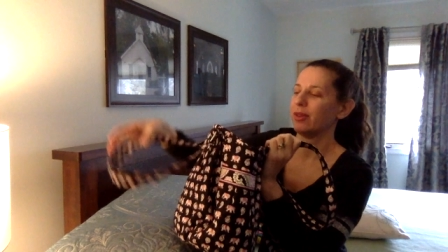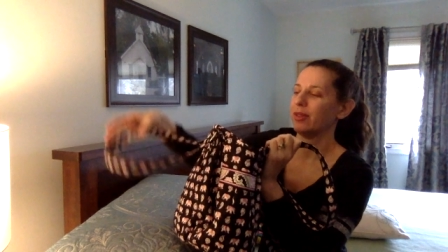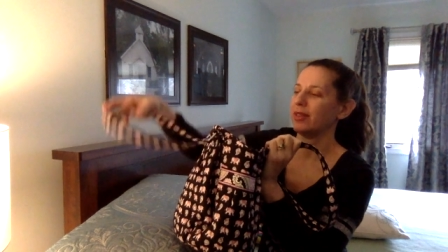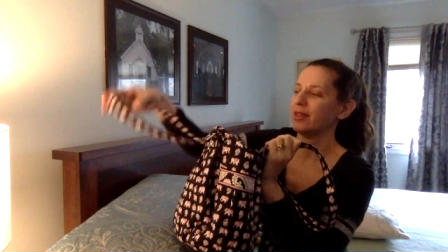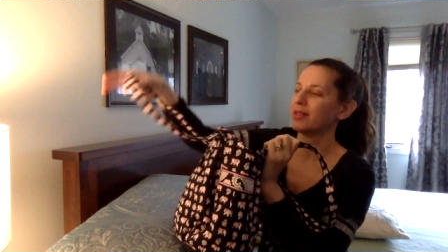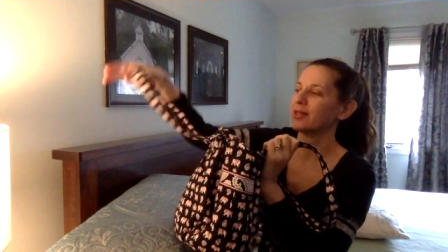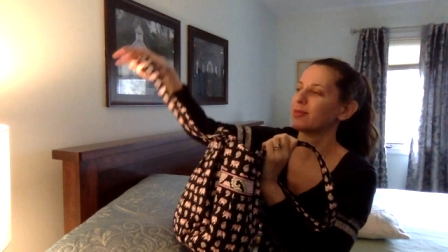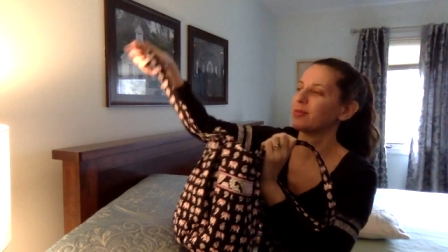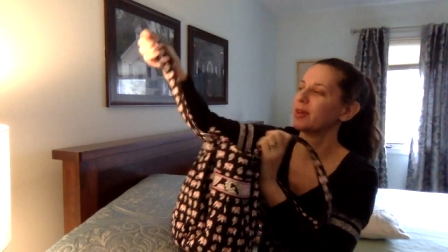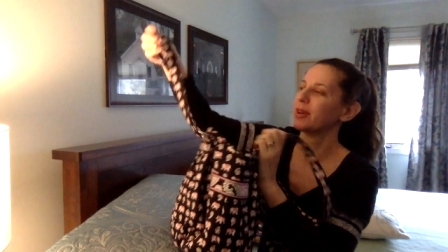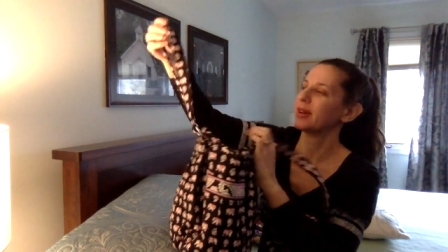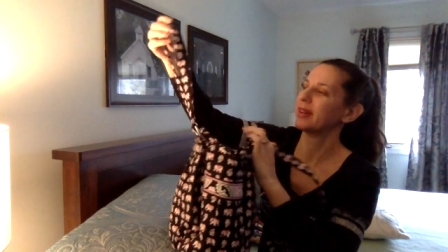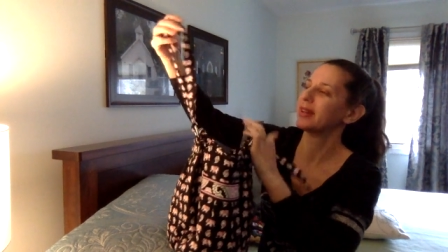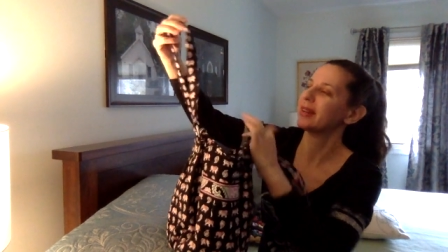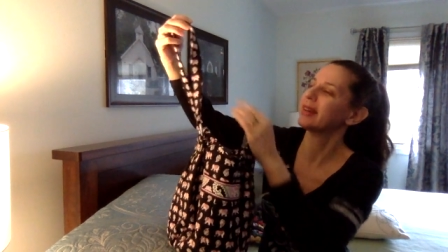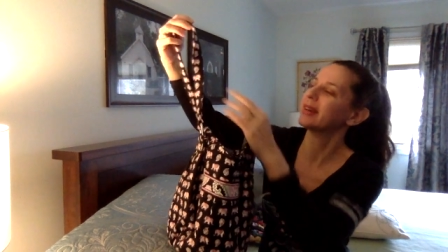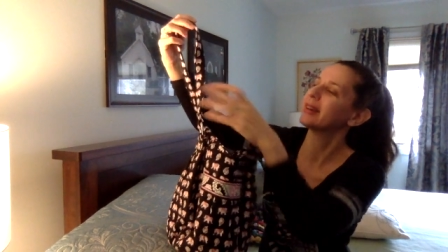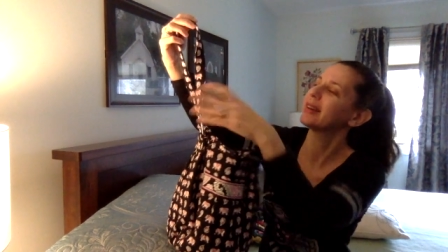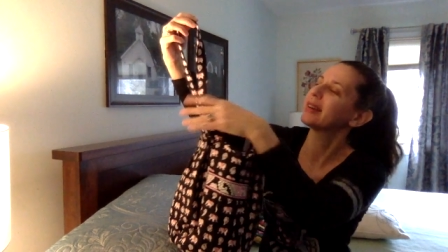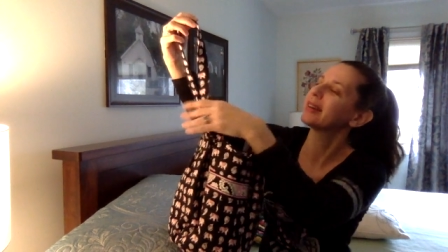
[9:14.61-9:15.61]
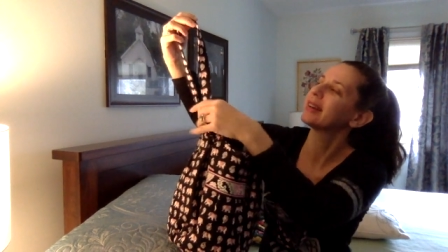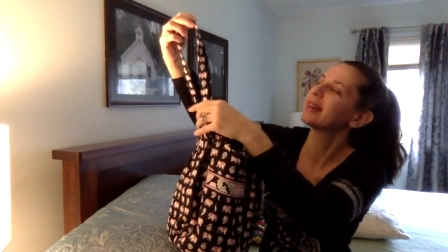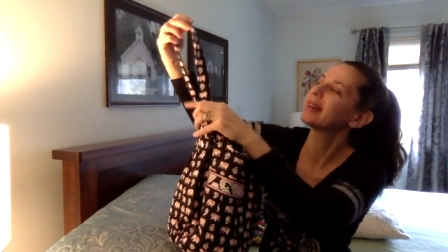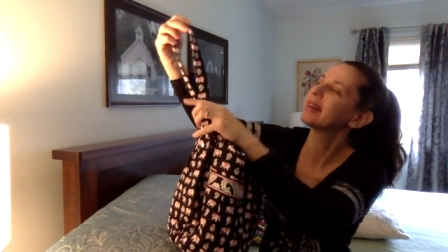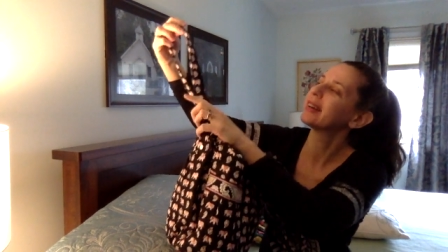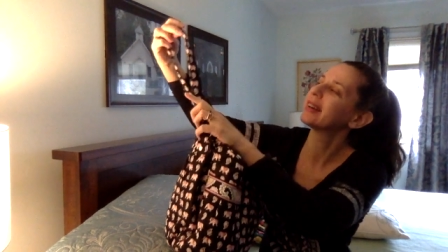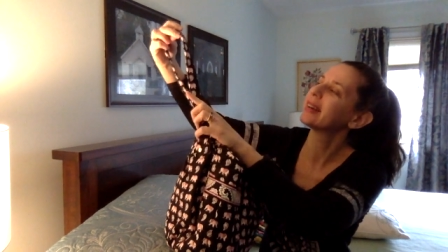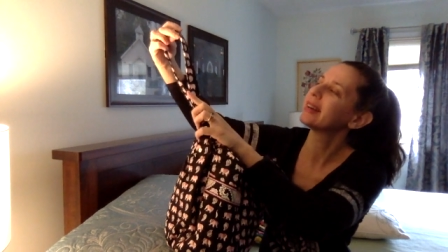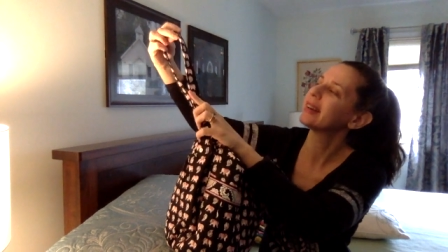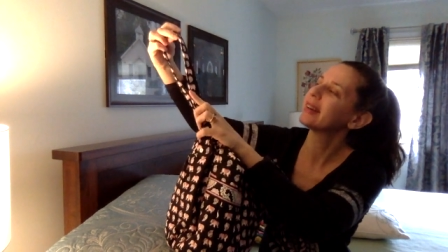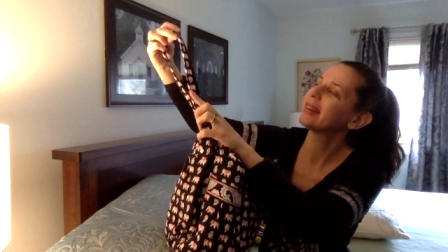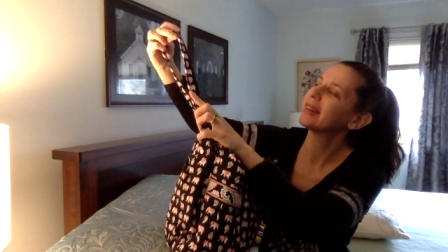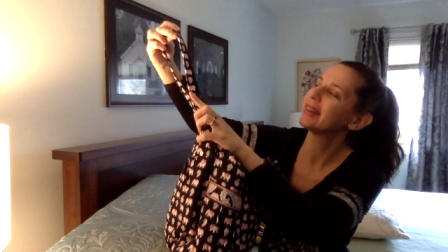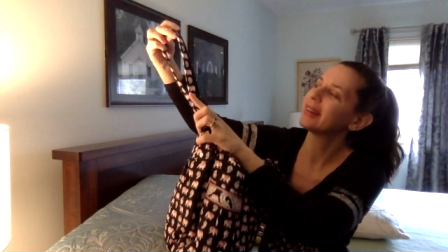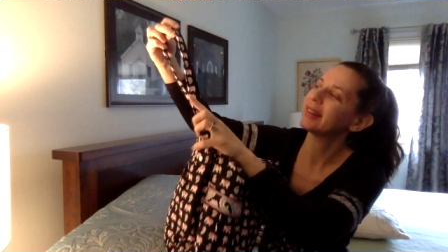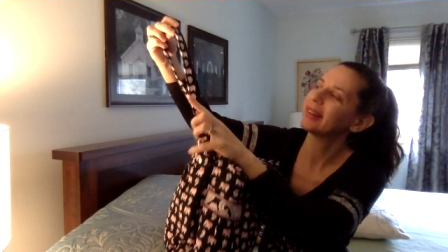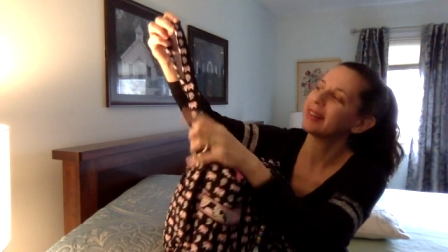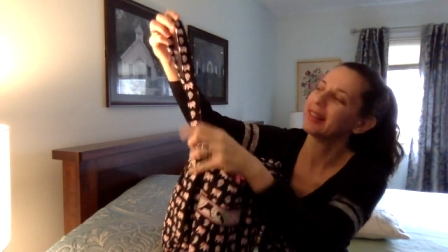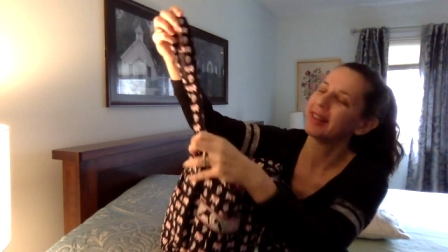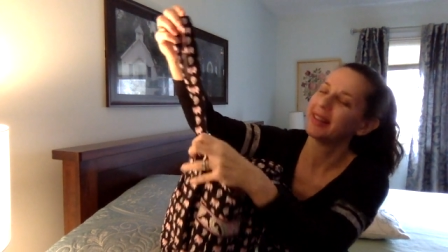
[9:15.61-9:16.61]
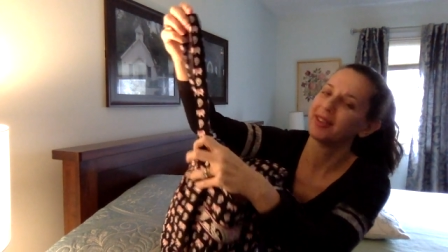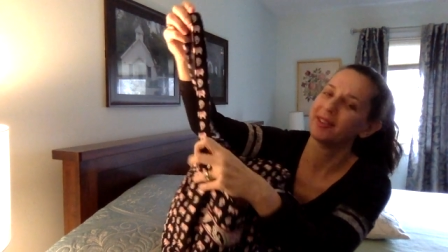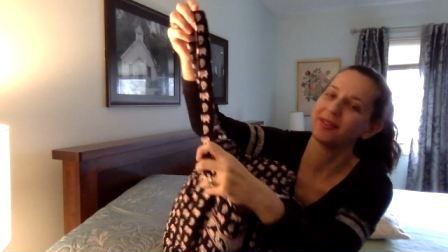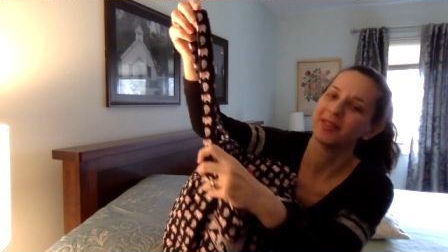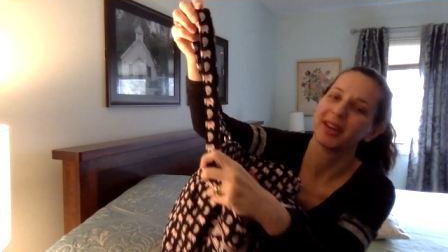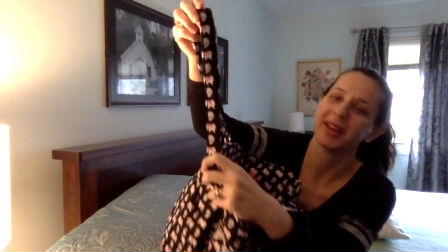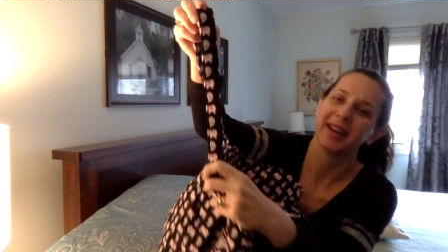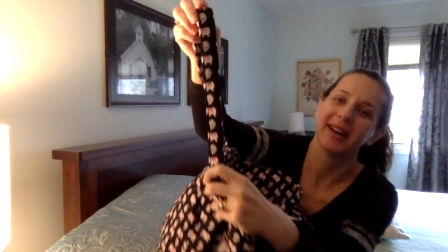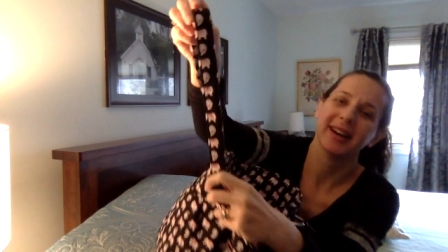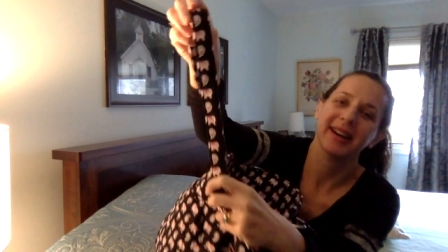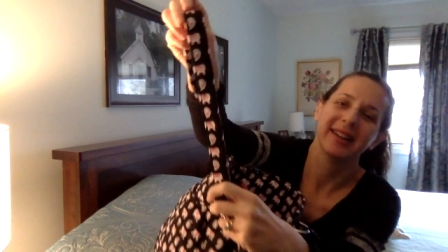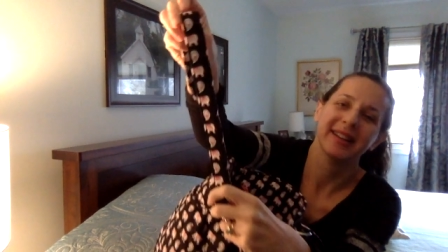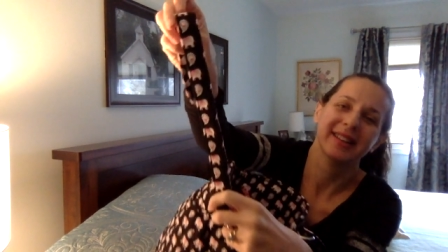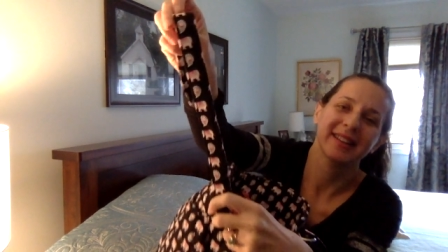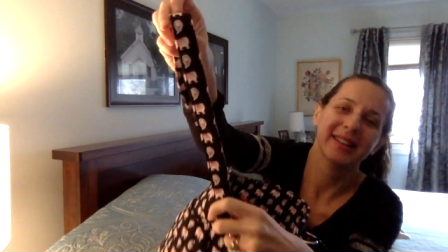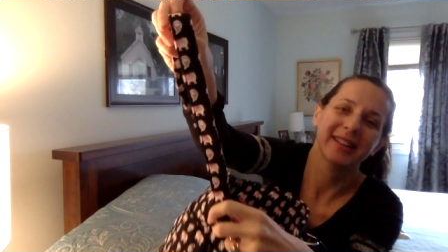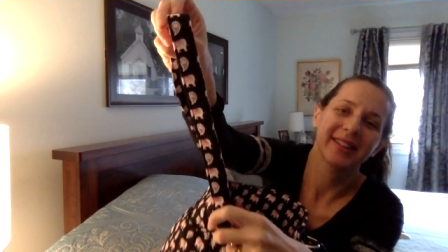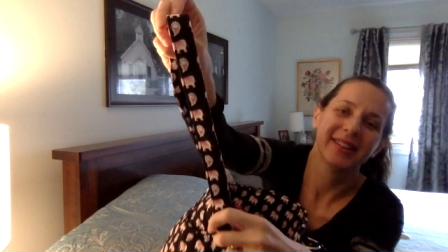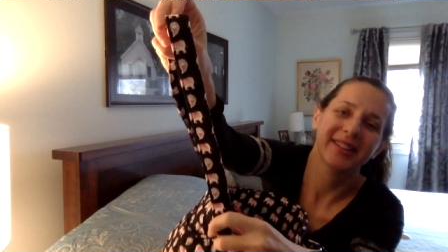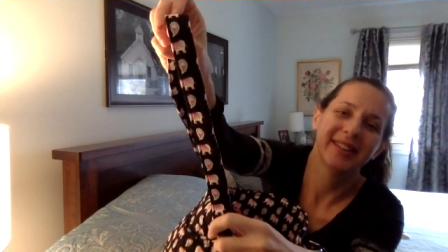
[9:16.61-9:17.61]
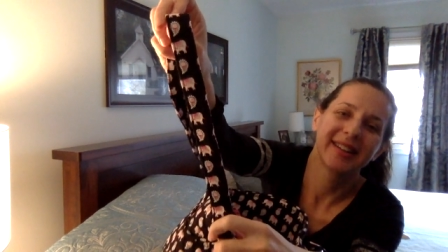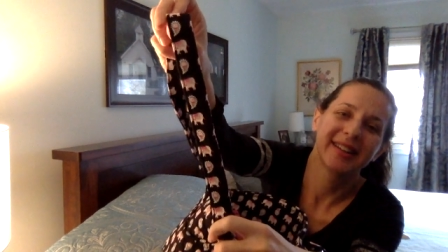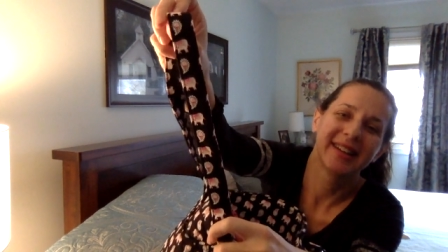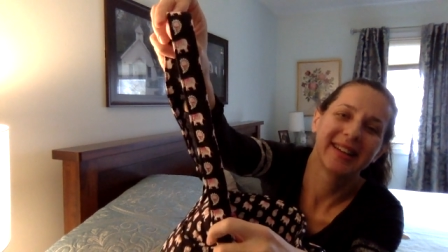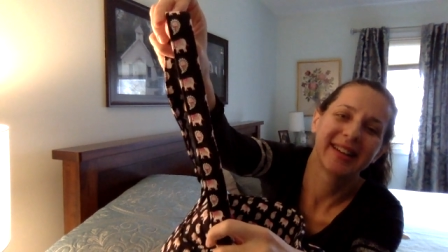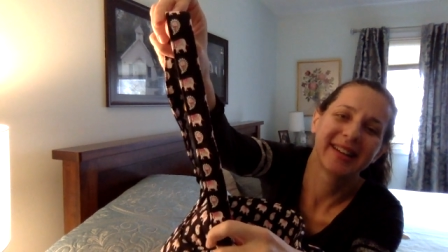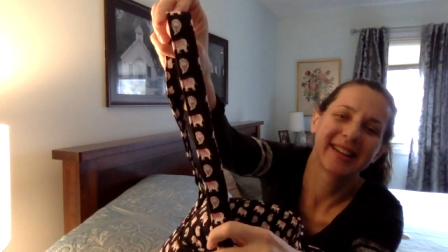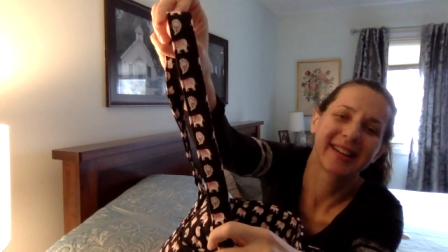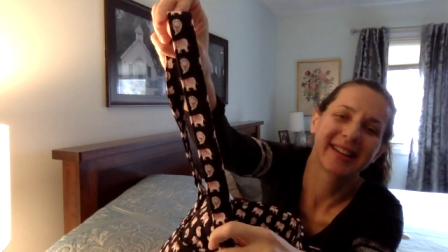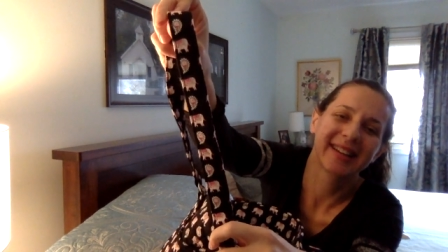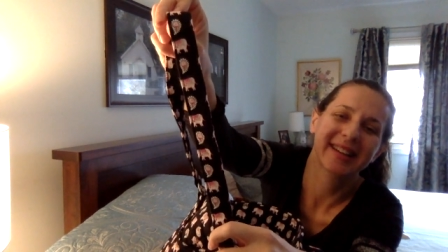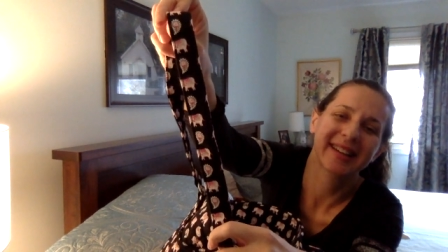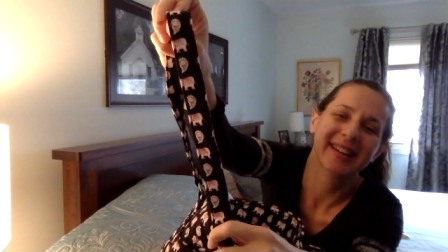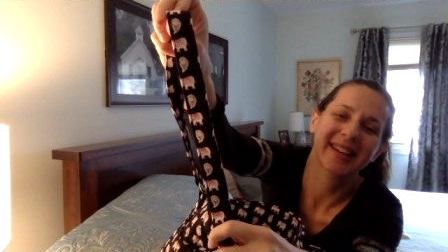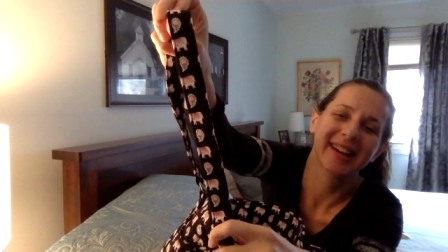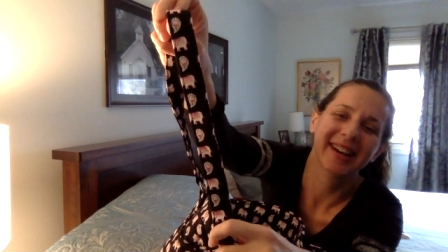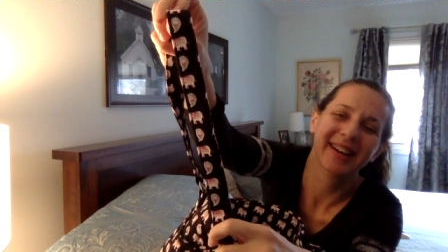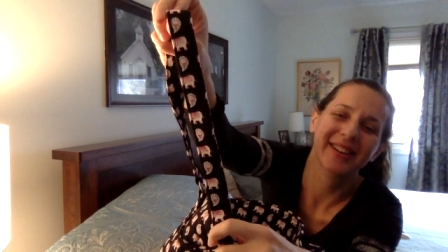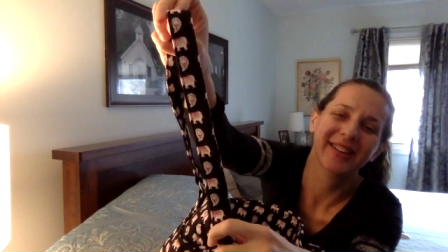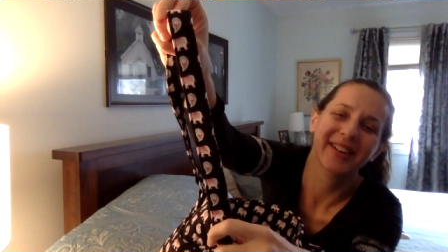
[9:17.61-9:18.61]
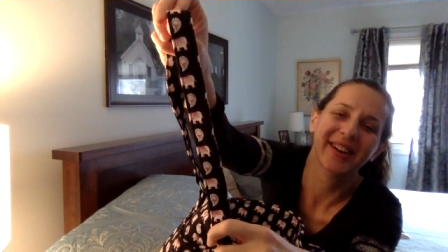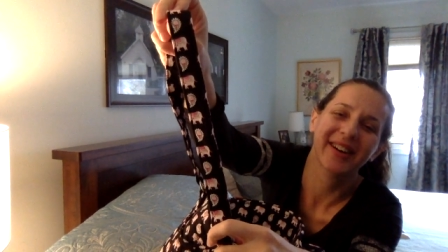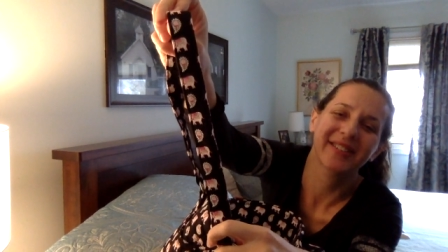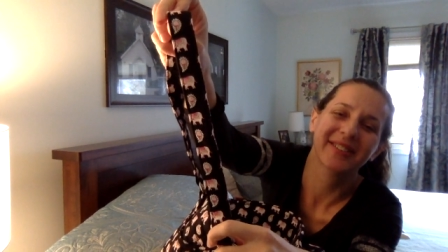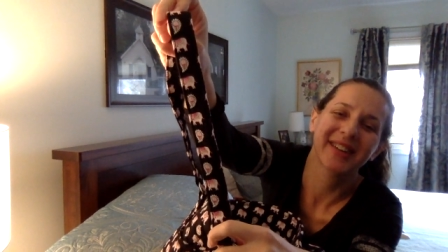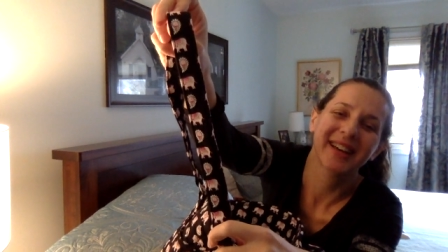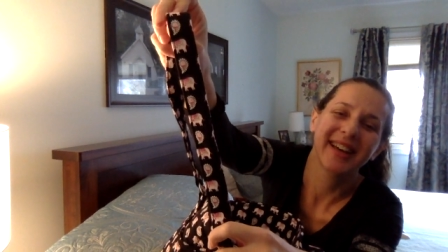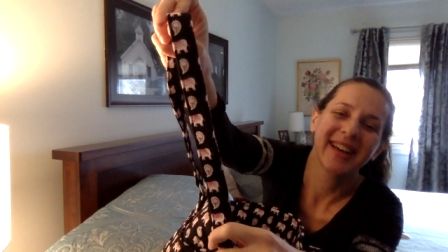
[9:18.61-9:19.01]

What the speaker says: This one, elephant got a little cut off.